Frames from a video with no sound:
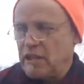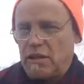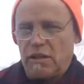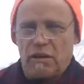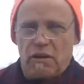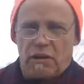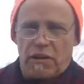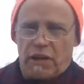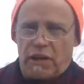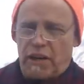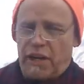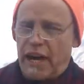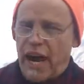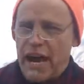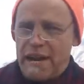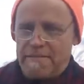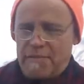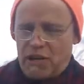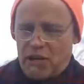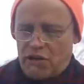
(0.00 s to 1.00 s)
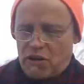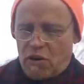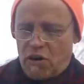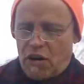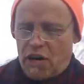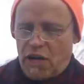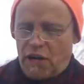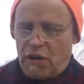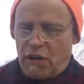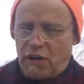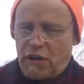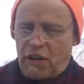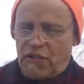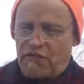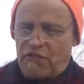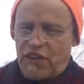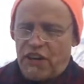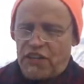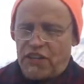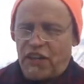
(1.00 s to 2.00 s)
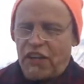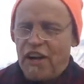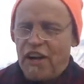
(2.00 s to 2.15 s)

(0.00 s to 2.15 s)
nuclear nightmares go on, nuclear fission.